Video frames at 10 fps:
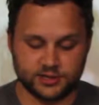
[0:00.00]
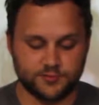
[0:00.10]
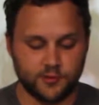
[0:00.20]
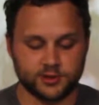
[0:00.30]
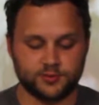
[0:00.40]
in
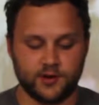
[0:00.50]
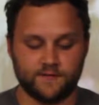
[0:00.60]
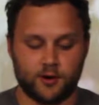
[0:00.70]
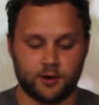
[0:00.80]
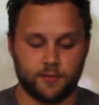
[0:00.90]
sports, we have
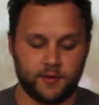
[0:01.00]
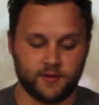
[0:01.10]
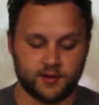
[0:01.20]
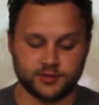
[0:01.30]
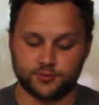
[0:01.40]

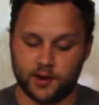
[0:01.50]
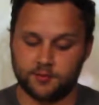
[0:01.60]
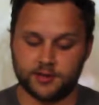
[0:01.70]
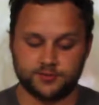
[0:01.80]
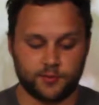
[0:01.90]
Ardipithecus
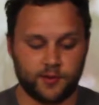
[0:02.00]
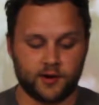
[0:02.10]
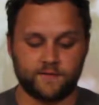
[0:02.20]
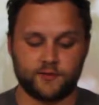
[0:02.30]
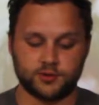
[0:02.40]
ramidus
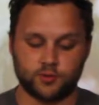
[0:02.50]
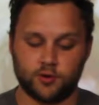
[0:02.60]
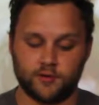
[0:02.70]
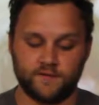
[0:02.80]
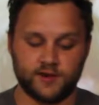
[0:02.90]
preparing for his
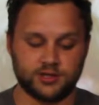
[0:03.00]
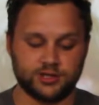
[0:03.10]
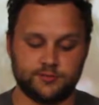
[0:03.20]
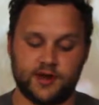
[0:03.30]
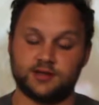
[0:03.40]
world event in
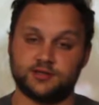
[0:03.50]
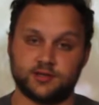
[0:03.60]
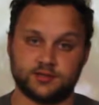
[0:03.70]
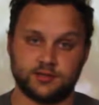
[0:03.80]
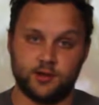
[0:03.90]

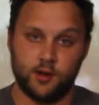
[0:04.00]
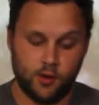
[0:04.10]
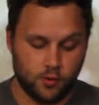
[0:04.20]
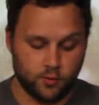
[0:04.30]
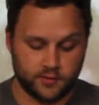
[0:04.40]
gymnastics.
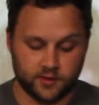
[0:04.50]
With the